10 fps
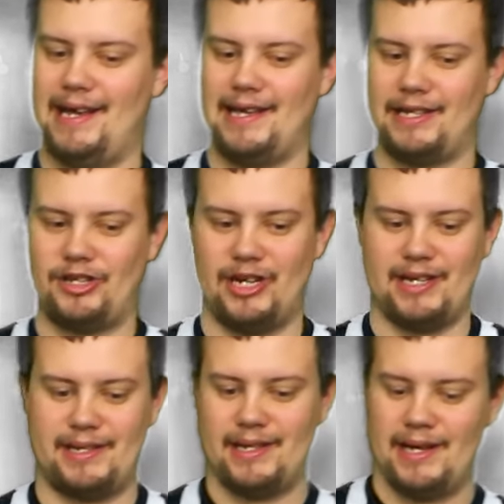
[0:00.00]
is
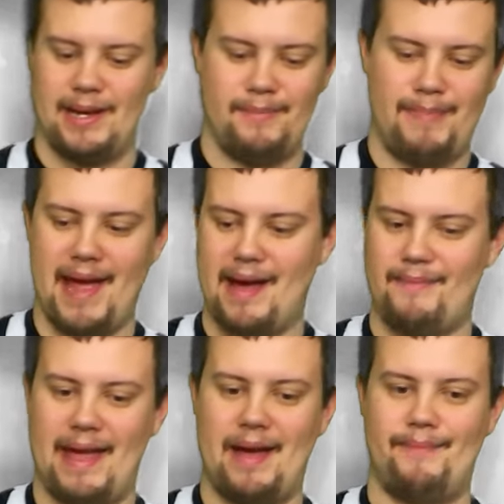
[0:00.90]
just
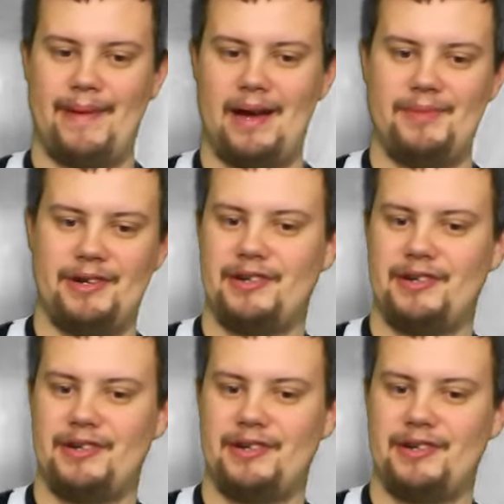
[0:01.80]
bam, bam, bam.